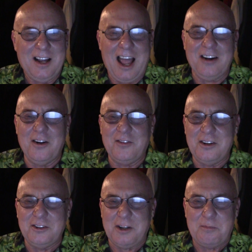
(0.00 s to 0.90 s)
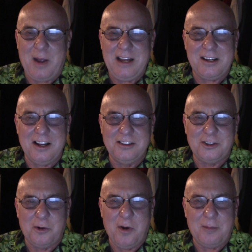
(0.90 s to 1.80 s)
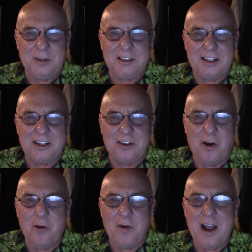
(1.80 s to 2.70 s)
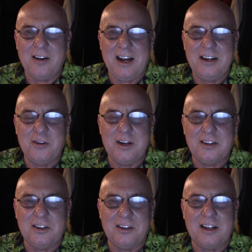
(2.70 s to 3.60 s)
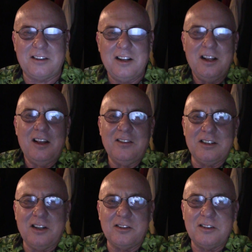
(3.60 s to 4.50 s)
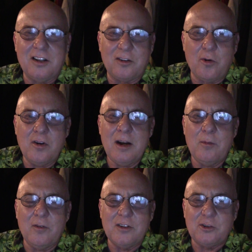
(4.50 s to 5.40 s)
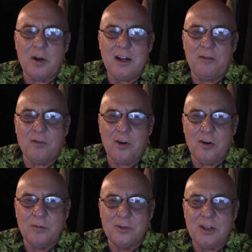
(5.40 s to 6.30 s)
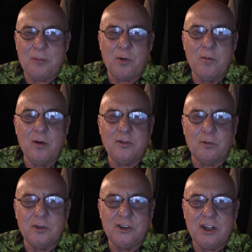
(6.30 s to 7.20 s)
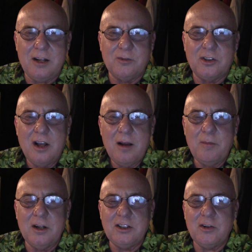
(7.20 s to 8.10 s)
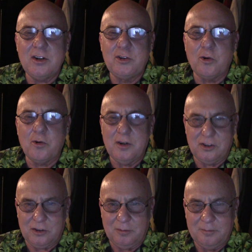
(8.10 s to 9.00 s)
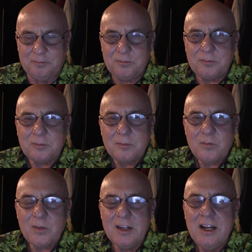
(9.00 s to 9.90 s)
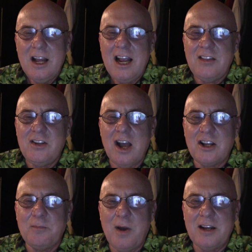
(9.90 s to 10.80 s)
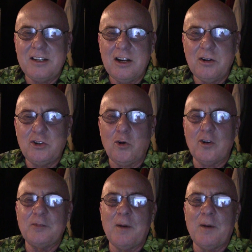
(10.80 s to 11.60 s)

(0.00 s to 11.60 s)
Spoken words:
I don't know if they're using paint guns or what, but it's like they go around and you get to... There's a growing number of Israeli firms. They promote the regime's military tourism in the occupied territories